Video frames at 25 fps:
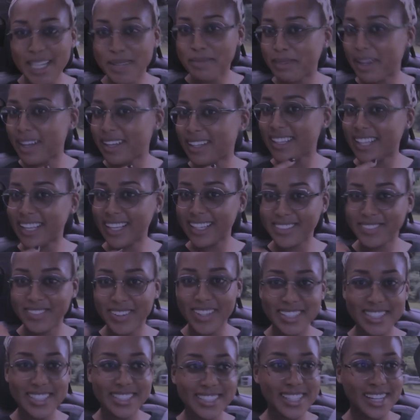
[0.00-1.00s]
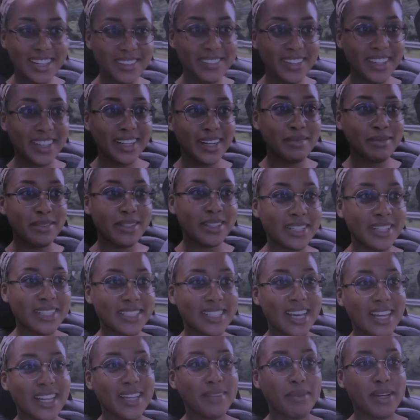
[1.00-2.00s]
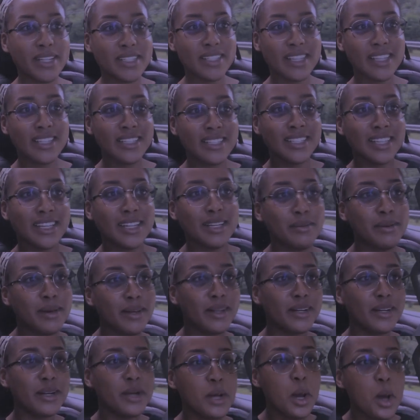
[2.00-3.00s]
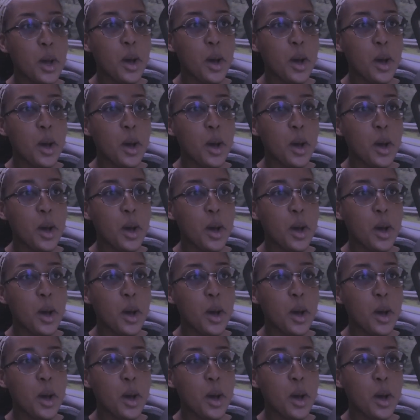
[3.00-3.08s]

My like face is coming in. I'm really excited. My skin's getting better.